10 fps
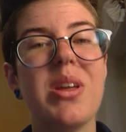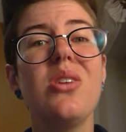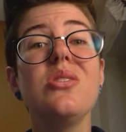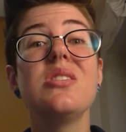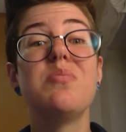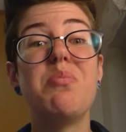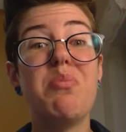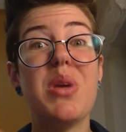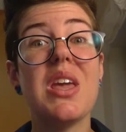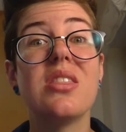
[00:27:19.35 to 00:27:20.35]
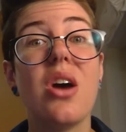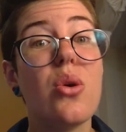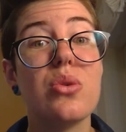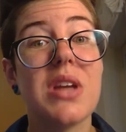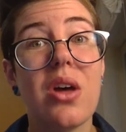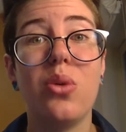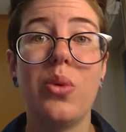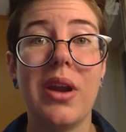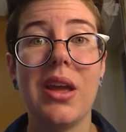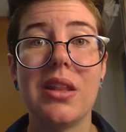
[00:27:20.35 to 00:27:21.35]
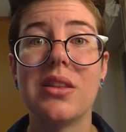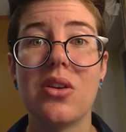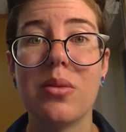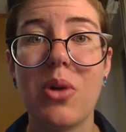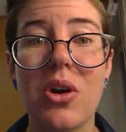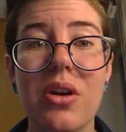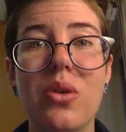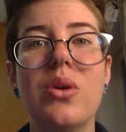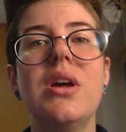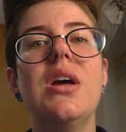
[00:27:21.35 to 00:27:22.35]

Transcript: It'll just be at the hotel when I get there tomorrow.